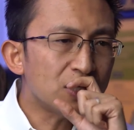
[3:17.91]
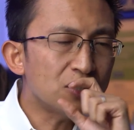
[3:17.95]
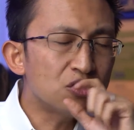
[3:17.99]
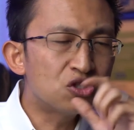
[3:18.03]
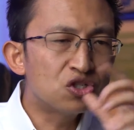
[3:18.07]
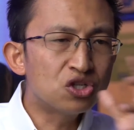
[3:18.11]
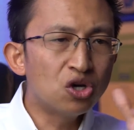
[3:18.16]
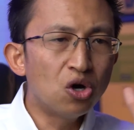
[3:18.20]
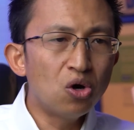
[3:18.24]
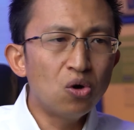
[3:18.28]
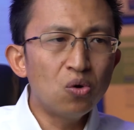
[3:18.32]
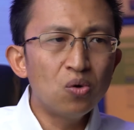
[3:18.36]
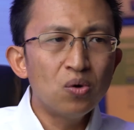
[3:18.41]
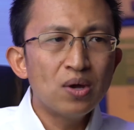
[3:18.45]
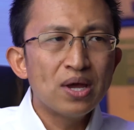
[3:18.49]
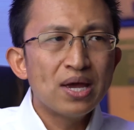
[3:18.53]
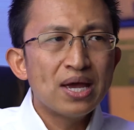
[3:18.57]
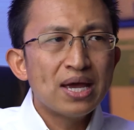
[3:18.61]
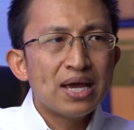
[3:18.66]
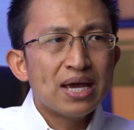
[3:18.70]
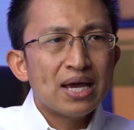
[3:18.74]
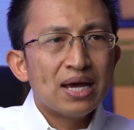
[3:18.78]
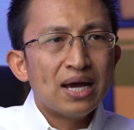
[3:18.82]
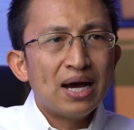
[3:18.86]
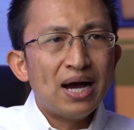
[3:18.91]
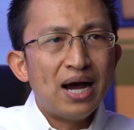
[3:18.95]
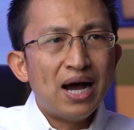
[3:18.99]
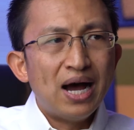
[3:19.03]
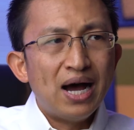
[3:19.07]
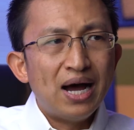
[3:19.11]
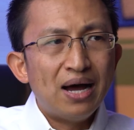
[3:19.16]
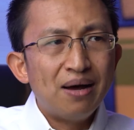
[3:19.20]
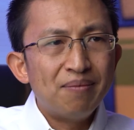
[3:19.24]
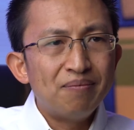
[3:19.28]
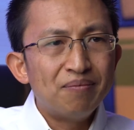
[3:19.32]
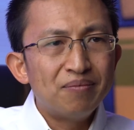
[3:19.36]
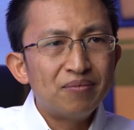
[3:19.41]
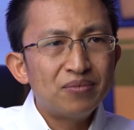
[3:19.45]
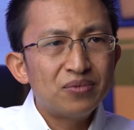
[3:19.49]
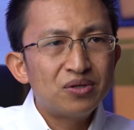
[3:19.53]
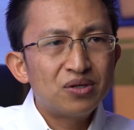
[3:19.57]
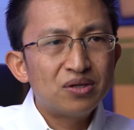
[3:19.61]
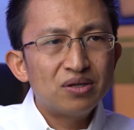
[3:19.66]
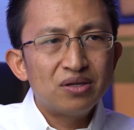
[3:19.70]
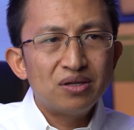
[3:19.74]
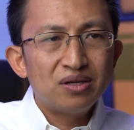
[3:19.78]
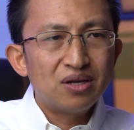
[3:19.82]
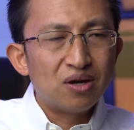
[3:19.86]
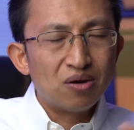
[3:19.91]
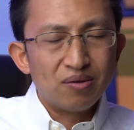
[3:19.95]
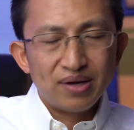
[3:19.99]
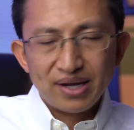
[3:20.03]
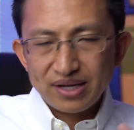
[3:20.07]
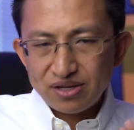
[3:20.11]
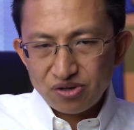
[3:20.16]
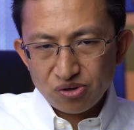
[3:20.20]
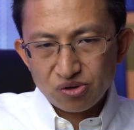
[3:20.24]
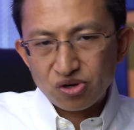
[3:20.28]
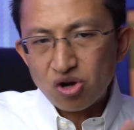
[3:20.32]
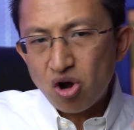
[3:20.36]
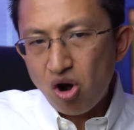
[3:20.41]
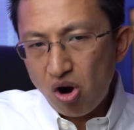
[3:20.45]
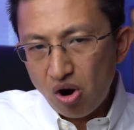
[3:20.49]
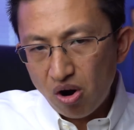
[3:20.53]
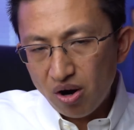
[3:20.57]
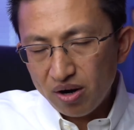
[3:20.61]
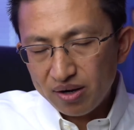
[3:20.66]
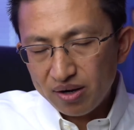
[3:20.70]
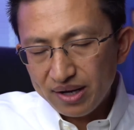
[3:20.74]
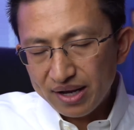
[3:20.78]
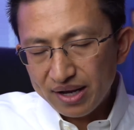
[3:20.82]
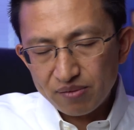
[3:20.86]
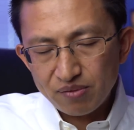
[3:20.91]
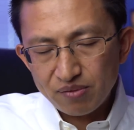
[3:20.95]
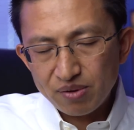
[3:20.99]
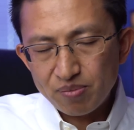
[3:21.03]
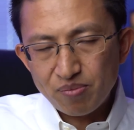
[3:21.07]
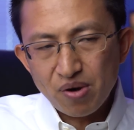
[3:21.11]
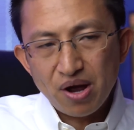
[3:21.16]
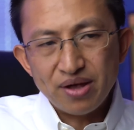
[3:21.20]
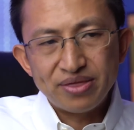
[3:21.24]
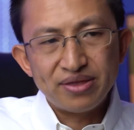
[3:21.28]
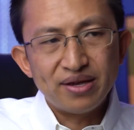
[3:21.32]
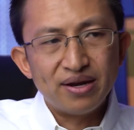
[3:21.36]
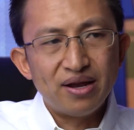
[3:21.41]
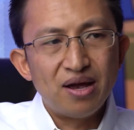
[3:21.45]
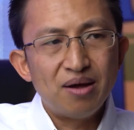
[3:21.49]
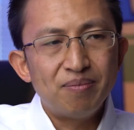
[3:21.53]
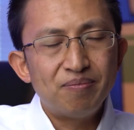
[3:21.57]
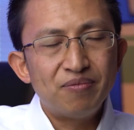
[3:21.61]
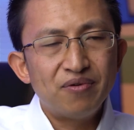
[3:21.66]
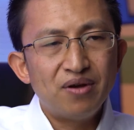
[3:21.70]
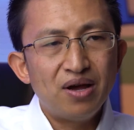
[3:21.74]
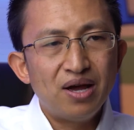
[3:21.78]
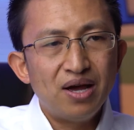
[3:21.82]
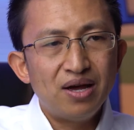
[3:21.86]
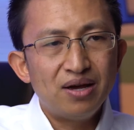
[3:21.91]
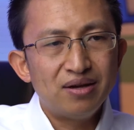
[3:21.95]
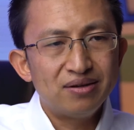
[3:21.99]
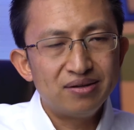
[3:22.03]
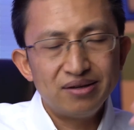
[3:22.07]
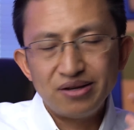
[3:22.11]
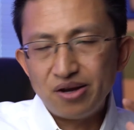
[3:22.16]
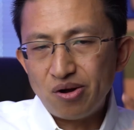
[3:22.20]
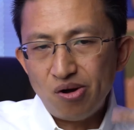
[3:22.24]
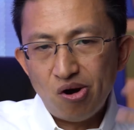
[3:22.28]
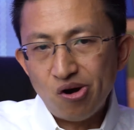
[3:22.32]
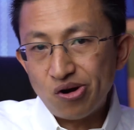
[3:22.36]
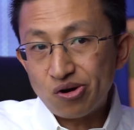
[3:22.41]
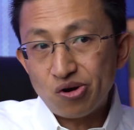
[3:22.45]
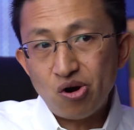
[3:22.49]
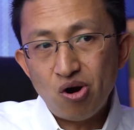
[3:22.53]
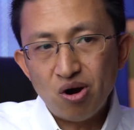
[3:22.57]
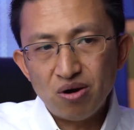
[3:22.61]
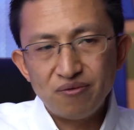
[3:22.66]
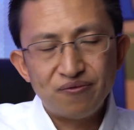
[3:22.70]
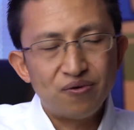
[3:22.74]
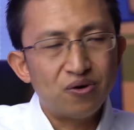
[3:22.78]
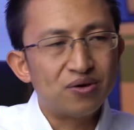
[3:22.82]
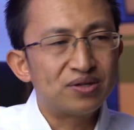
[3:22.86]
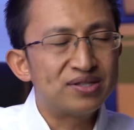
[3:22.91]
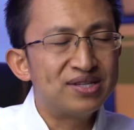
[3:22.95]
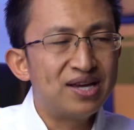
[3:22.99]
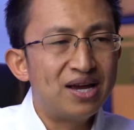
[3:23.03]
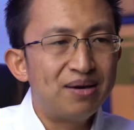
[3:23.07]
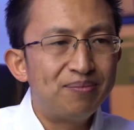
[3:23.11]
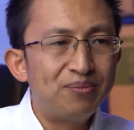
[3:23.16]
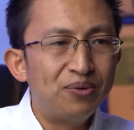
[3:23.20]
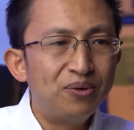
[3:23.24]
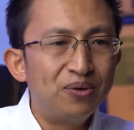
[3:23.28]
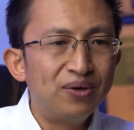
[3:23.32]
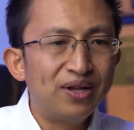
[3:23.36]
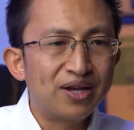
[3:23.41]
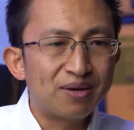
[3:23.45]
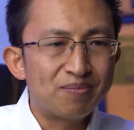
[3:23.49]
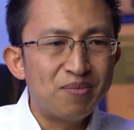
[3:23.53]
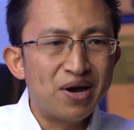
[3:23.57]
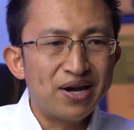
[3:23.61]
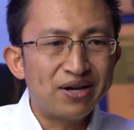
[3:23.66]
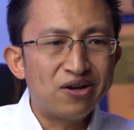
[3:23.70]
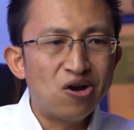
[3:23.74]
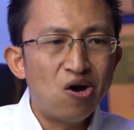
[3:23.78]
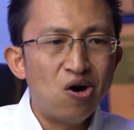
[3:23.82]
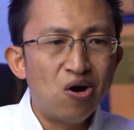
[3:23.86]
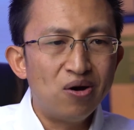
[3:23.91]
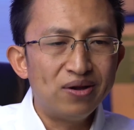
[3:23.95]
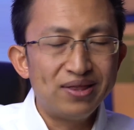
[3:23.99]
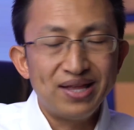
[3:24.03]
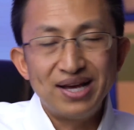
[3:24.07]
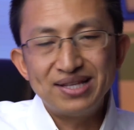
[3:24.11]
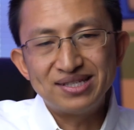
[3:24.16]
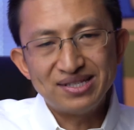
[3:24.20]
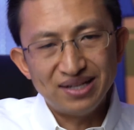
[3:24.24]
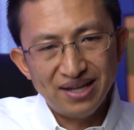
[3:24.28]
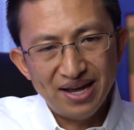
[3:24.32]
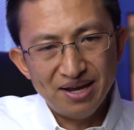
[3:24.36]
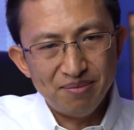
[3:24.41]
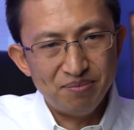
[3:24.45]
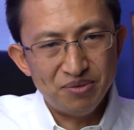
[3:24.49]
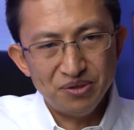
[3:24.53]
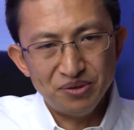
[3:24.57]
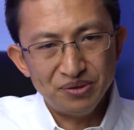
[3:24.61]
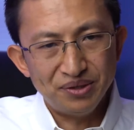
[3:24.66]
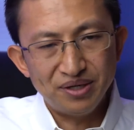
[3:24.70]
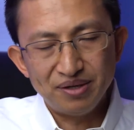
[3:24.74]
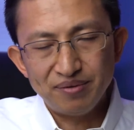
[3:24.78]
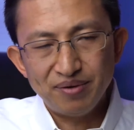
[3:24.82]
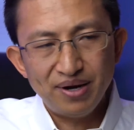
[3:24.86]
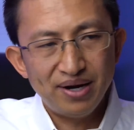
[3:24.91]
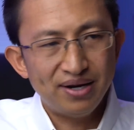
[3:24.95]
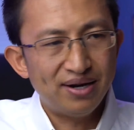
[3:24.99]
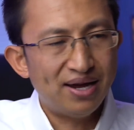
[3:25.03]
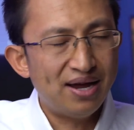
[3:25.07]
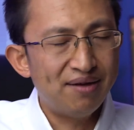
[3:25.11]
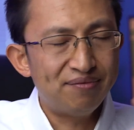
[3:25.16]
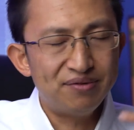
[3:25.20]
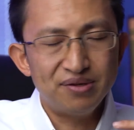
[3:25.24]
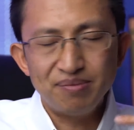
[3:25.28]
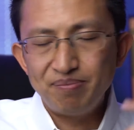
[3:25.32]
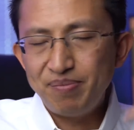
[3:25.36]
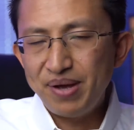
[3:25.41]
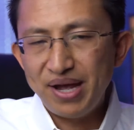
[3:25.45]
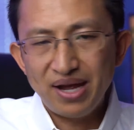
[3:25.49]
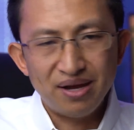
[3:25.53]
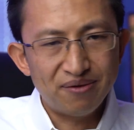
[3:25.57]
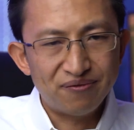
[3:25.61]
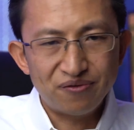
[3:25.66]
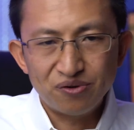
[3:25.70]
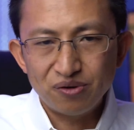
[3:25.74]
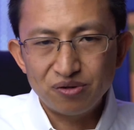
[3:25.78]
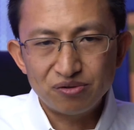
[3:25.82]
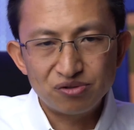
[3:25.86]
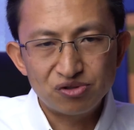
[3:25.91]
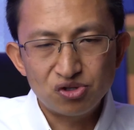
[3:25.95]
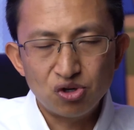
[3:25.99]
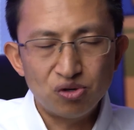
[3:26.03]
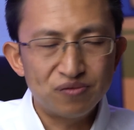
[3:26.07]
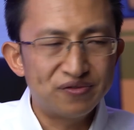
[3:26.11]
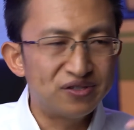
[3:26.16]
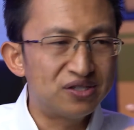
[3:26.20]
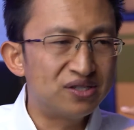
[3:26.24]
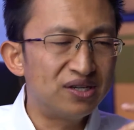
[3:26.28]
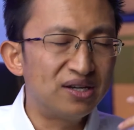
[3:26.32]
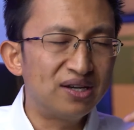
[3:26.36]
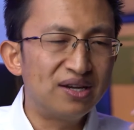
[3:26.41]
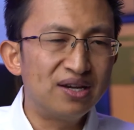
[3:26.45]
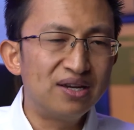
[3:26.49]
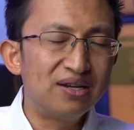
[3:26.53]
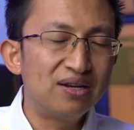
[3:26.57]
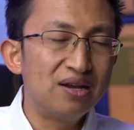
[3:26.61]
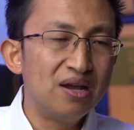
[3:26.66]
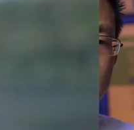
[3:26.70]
So, like your car, like we brought that up, our car, for example, like my car, that's a liability, right? I have to pay for servicing it.